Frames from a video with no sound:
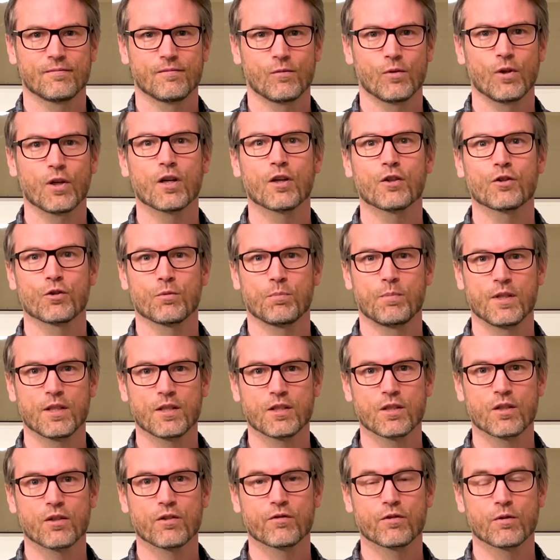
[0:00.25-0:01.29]
Welcome to
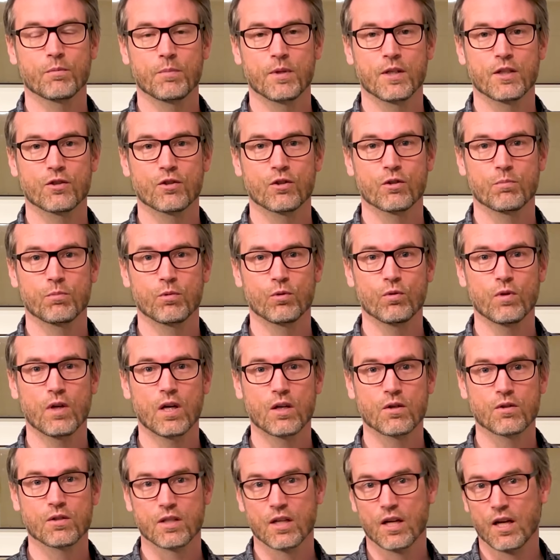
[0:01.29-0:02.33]
Beerstories from Beerstory
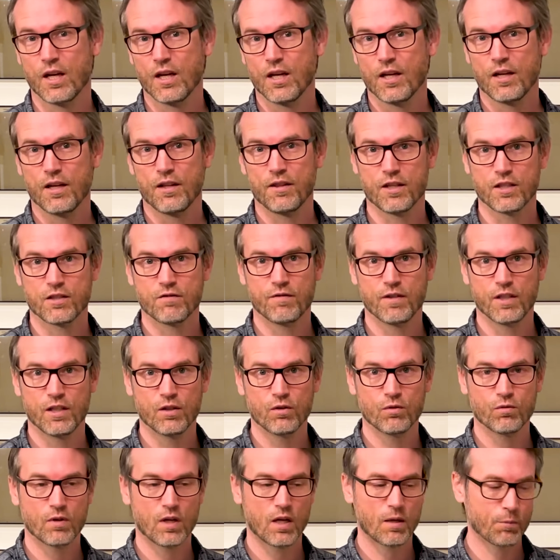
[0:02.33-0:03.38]
Brewhouse. In this
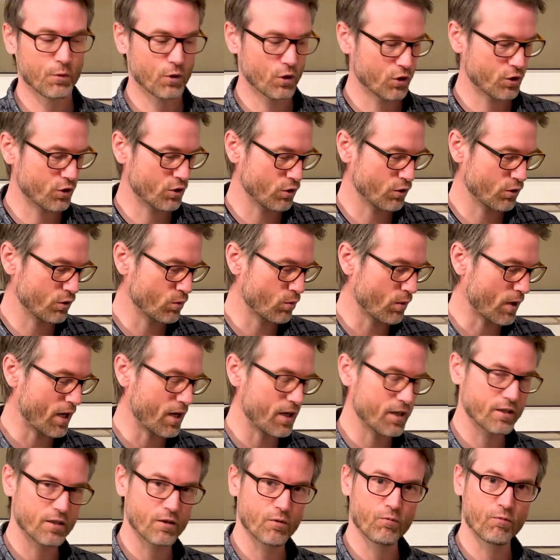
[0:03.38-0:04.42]
video I'm going to show you why
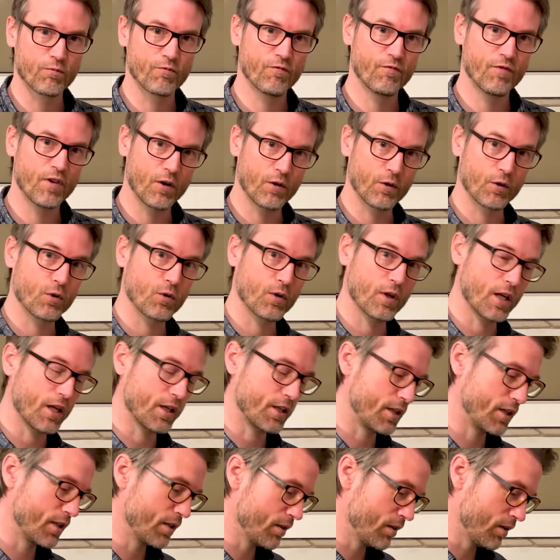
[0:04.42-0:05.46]
it's a very good
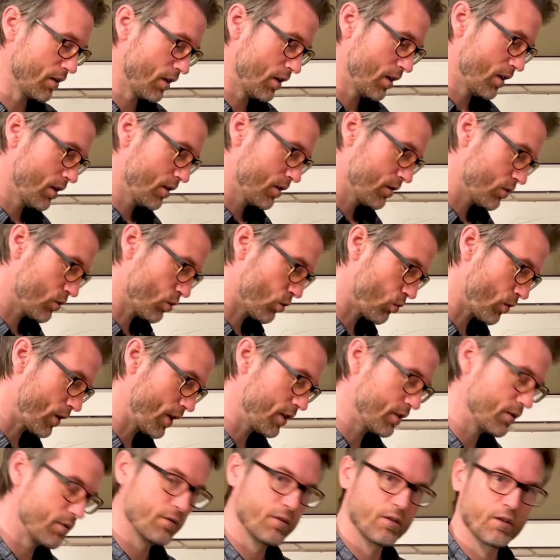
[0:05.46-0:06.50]
idea to
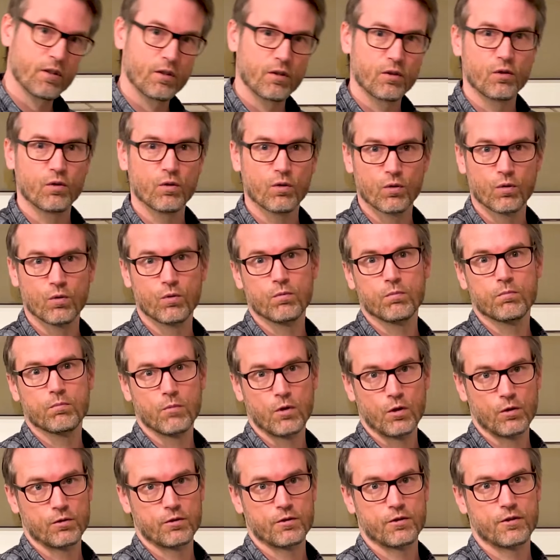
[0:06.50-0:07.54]
grain your own
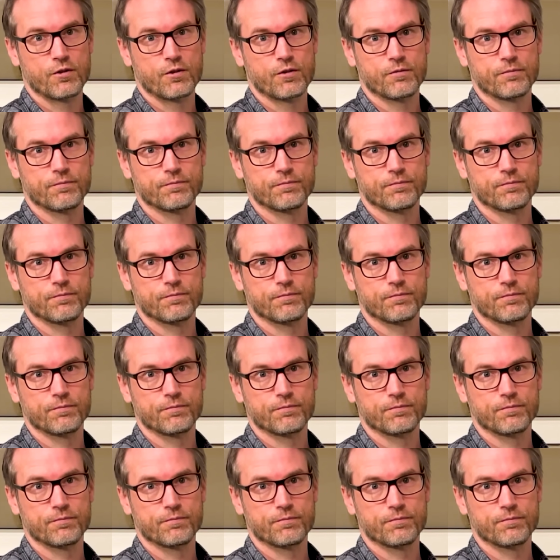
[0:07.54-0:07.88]
malts.